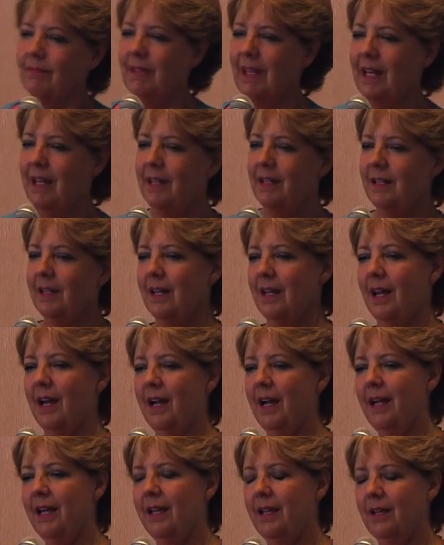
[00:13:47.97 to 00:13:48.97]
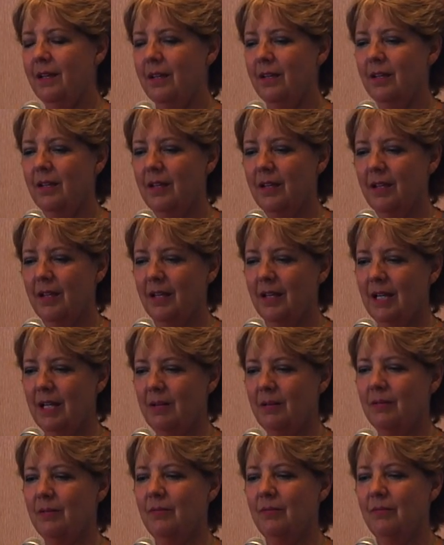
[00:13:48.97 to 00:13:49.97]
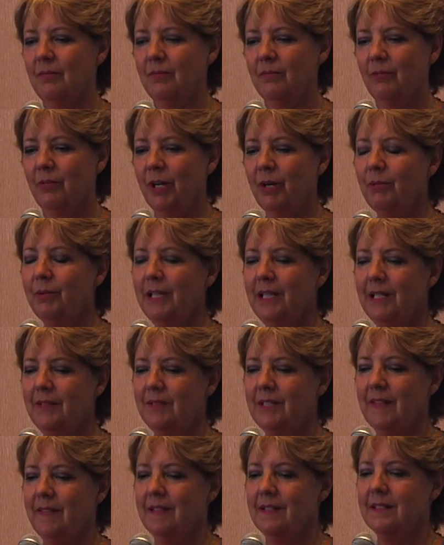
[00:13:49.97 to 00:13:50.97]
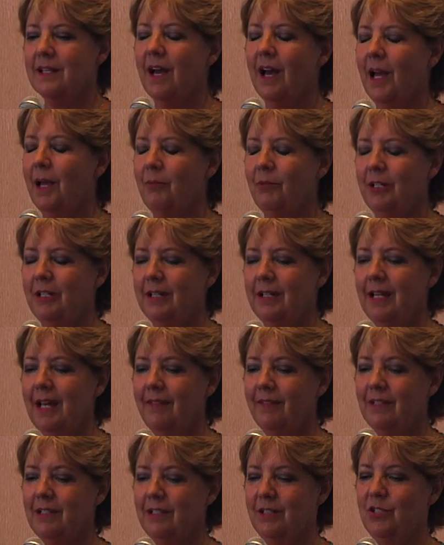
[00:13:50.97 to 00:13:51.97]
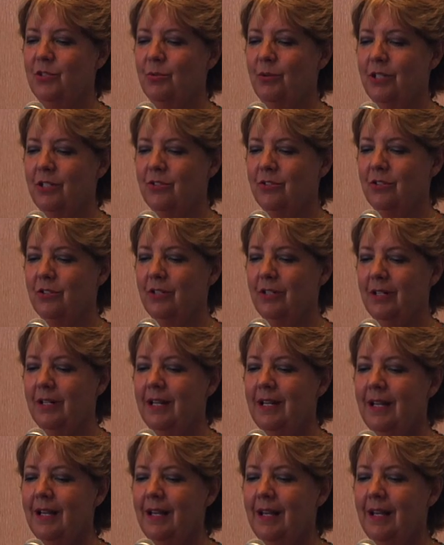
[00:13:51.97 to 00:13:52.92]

And I, where we lived at the time, we didn't have a dishwasher, and